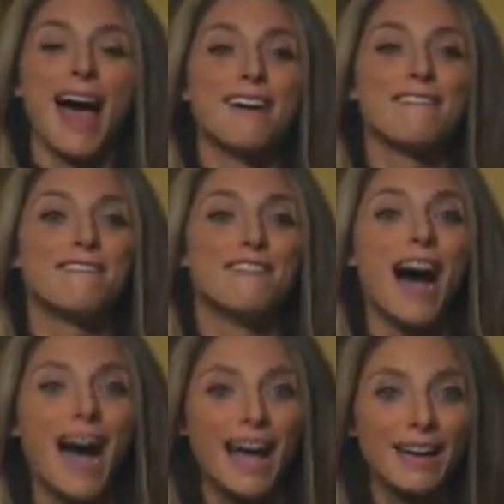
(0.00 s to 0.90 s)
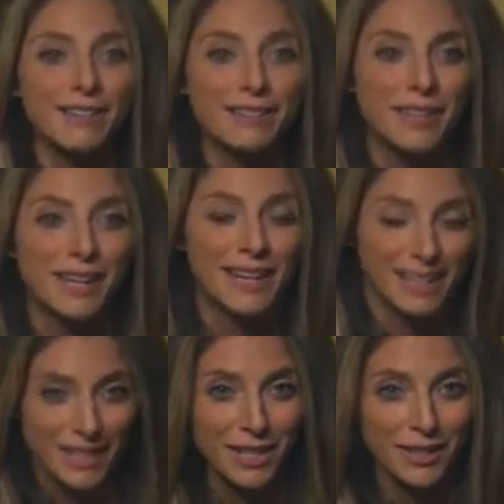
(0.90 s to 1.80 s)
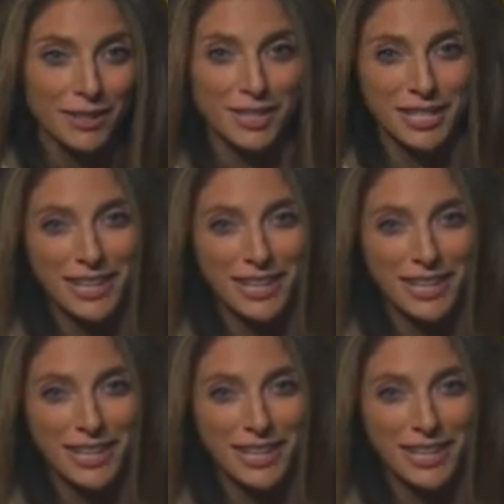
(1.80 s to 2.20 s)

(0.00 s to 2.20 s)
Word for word: 5 years.